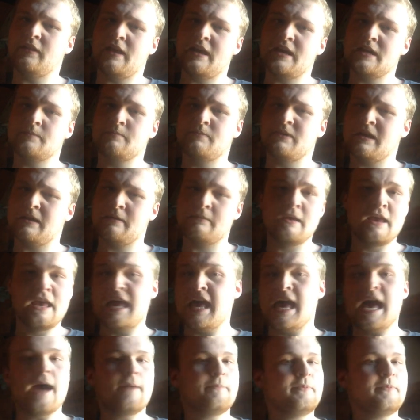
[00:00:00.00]
late, but
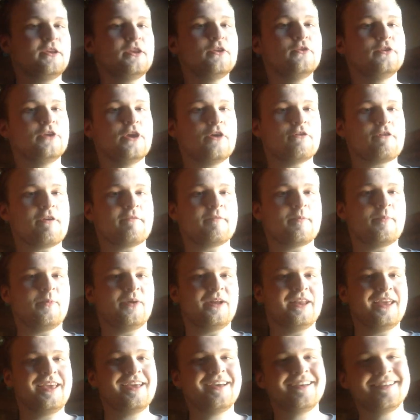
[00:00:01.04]
Happy New Year,
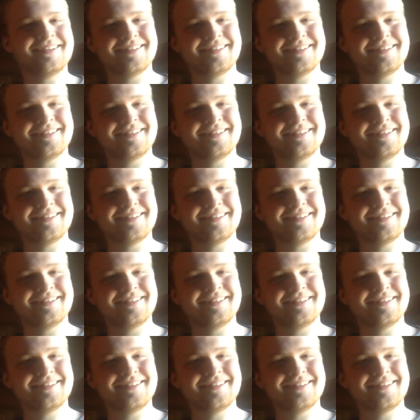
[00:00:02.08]
everybody!